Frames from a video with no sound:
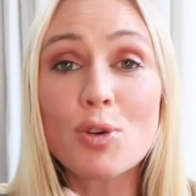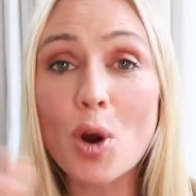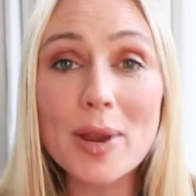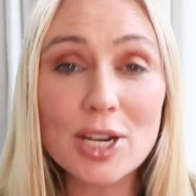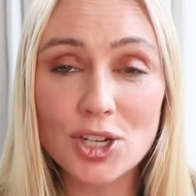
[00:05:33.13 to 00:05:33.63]

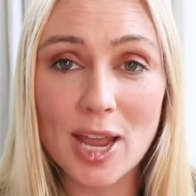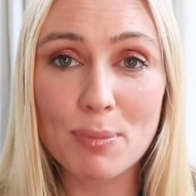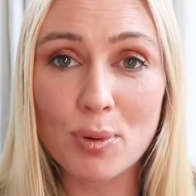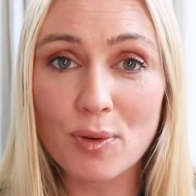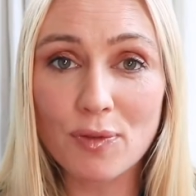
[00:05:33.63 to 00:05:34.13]
growing
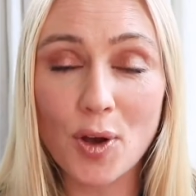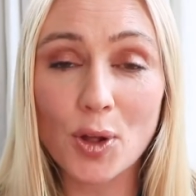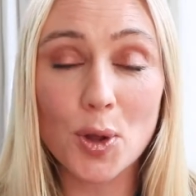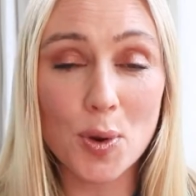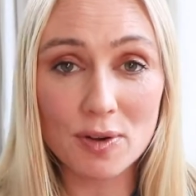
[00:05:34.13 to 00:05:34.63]
share
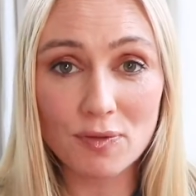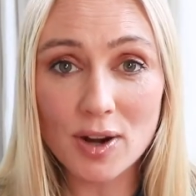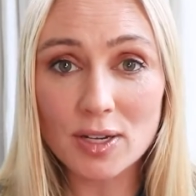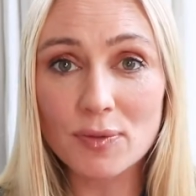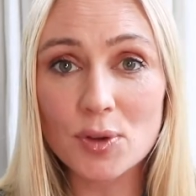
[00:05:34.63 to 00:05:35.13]
portfolio in
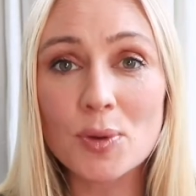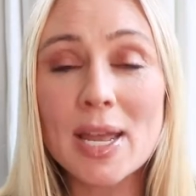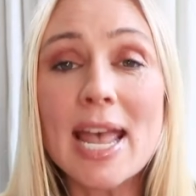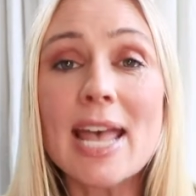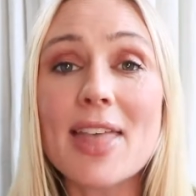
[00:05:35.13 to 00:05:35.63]
front of you,